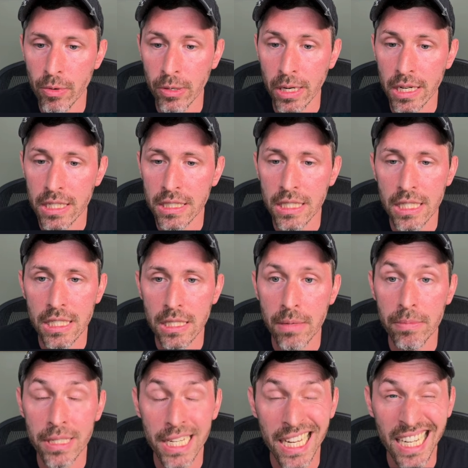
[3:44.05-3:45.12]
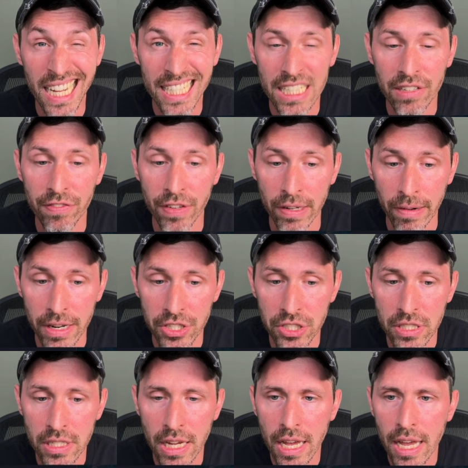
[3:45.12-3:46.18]
We're going to see some DNS
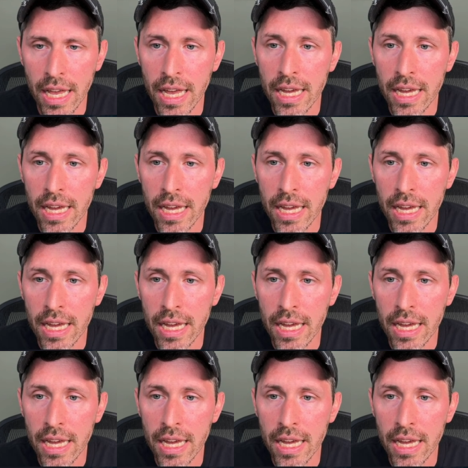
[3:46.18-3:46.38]
configuration.